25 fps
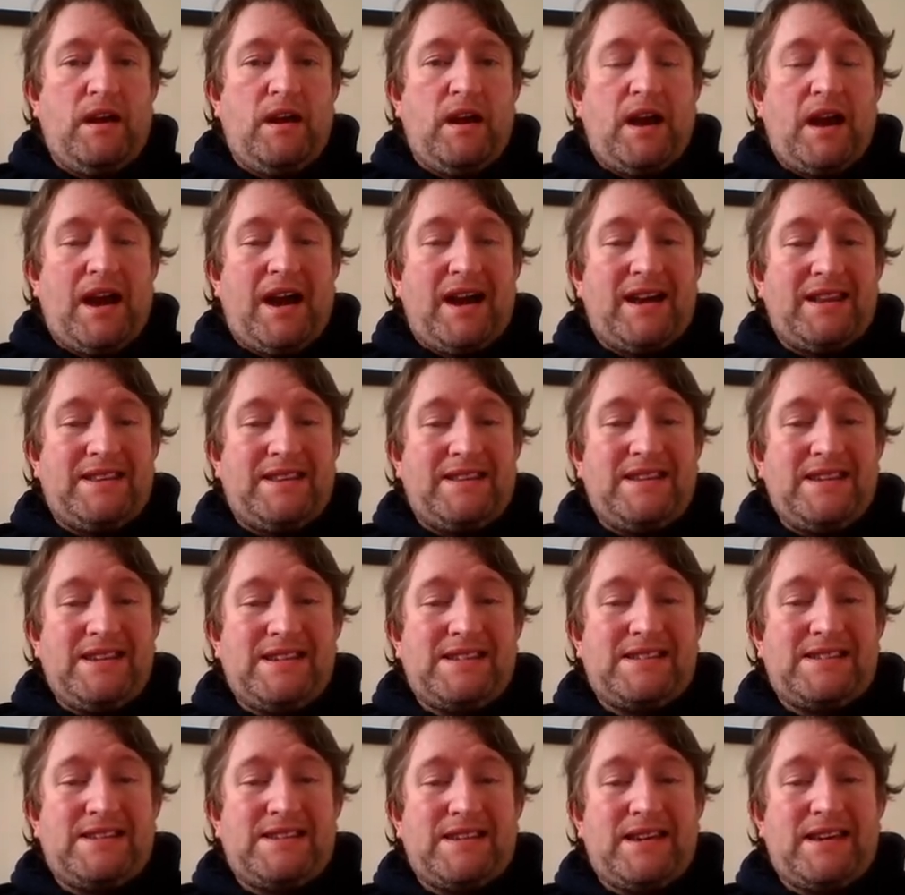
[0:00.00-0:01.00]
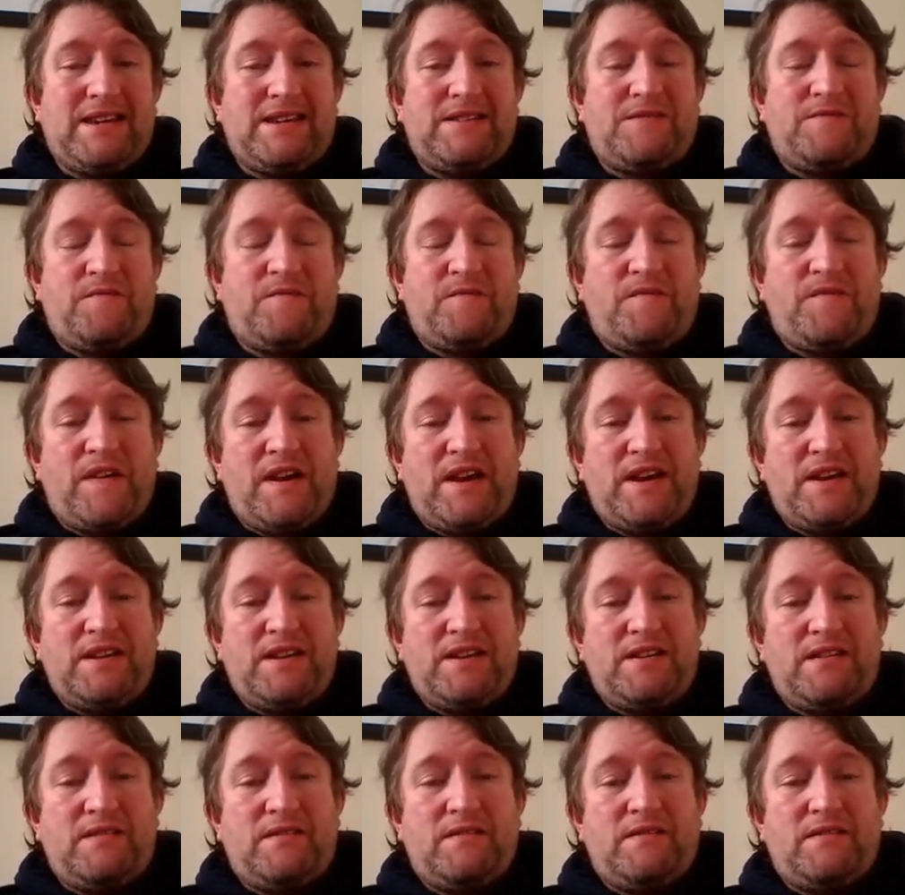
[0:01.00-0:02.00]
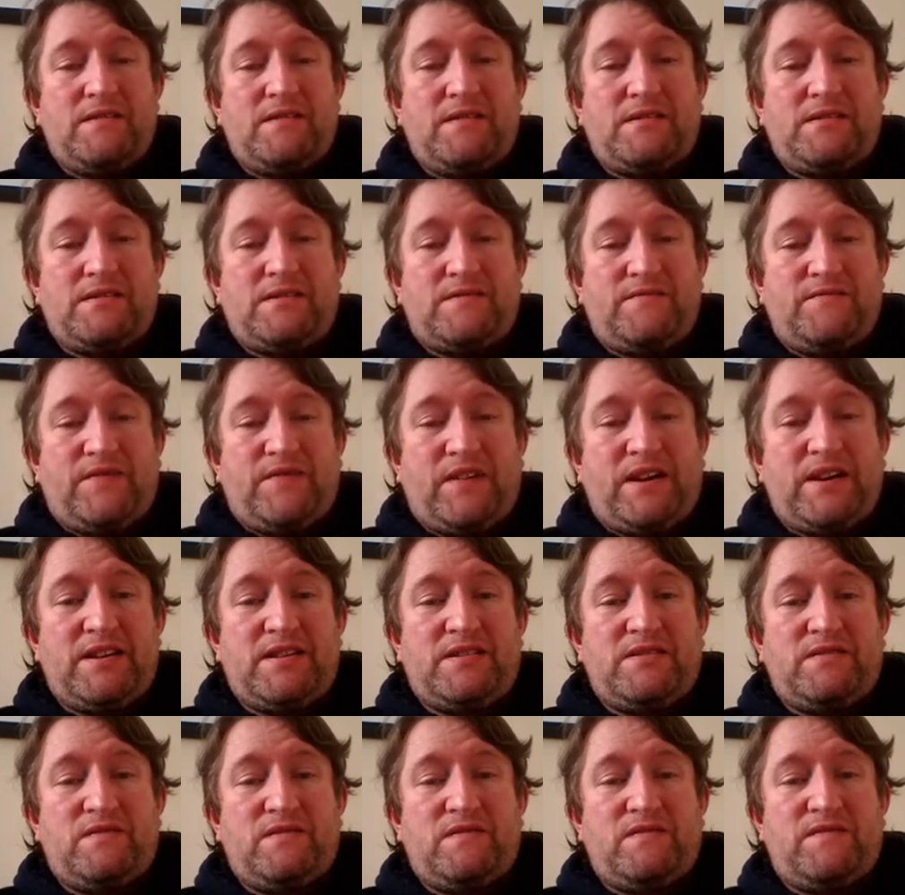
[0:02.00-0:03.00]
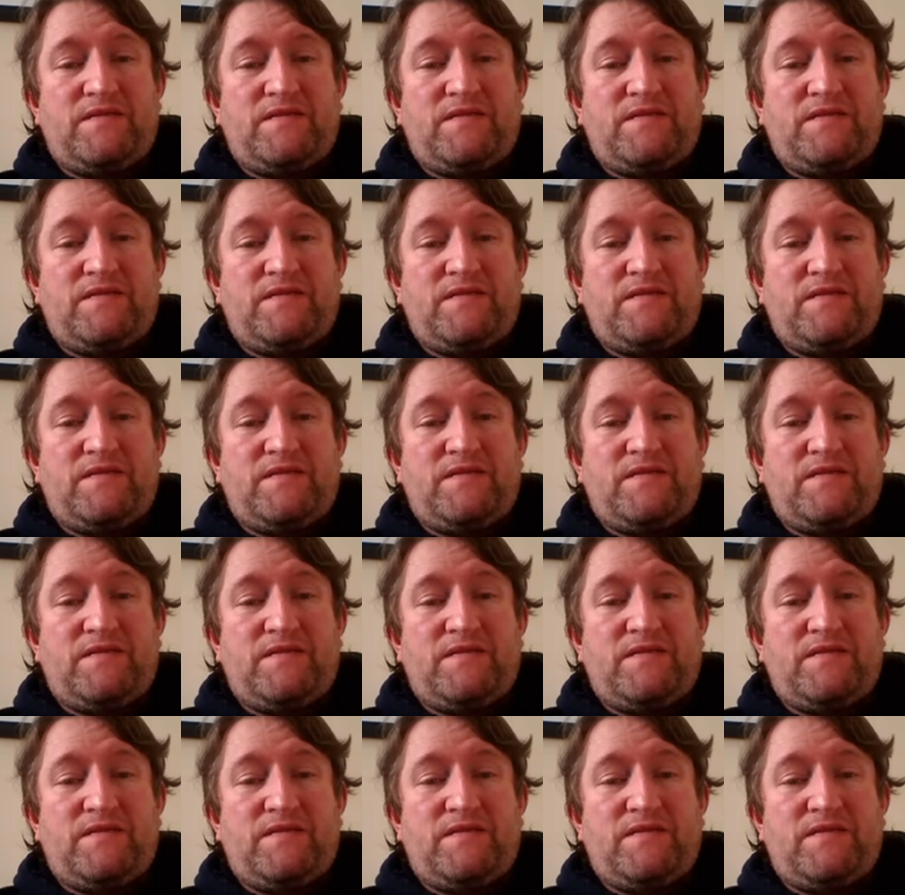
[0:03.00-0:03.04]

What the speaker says: And this is very vital.